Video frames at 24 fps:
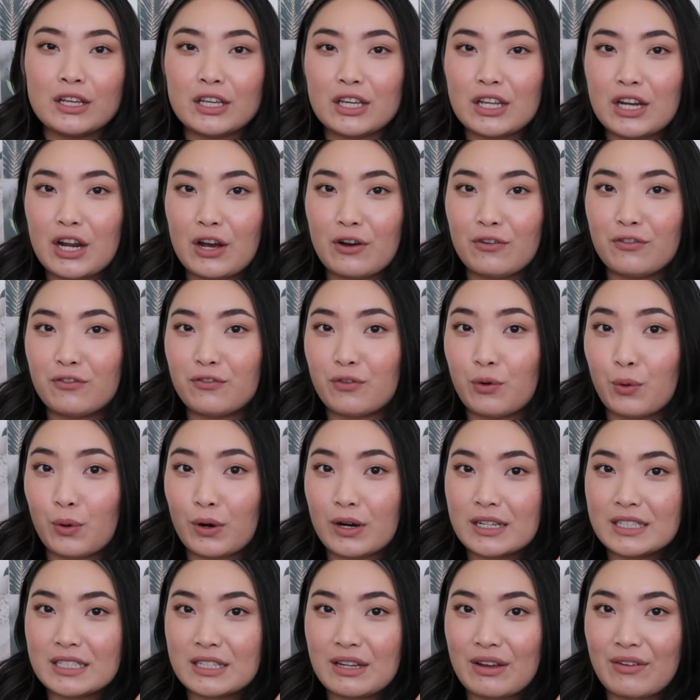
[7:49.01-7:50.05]
you know,
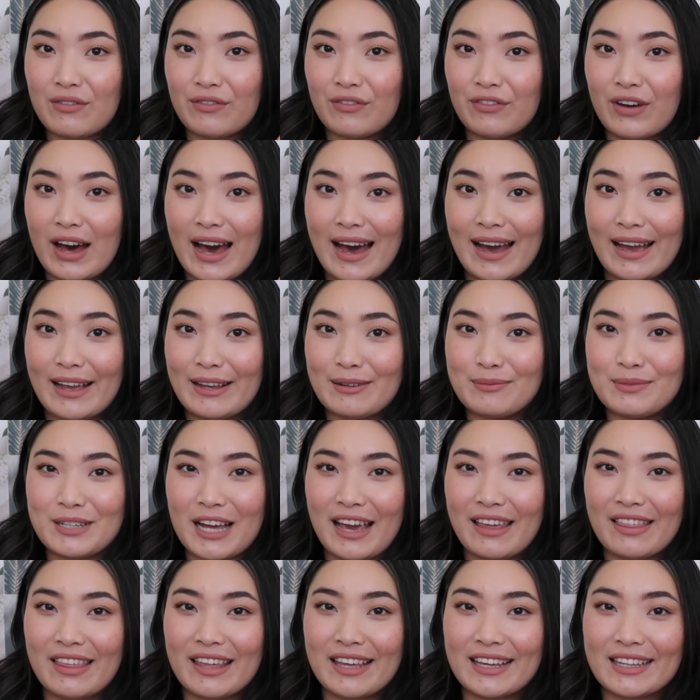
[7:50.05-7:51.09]
forced vibes.
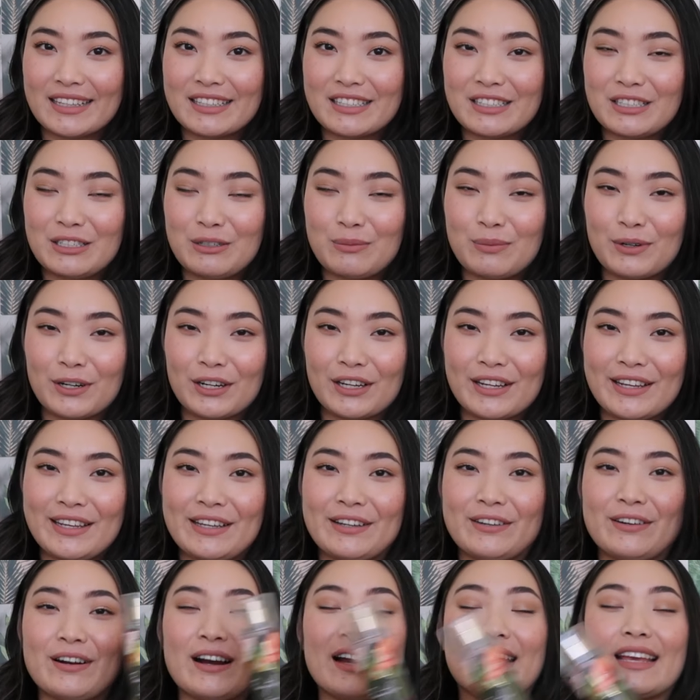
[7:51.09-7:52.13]
I think it's super
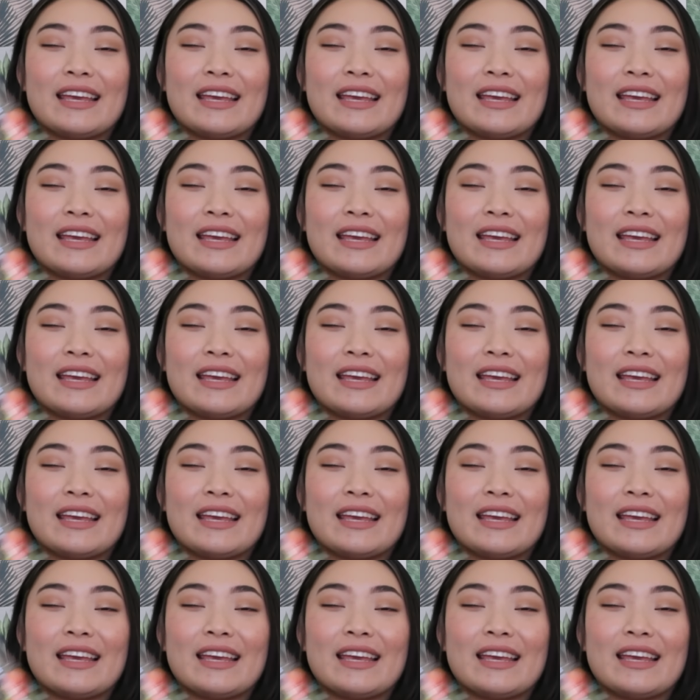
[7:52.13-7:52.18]
cute.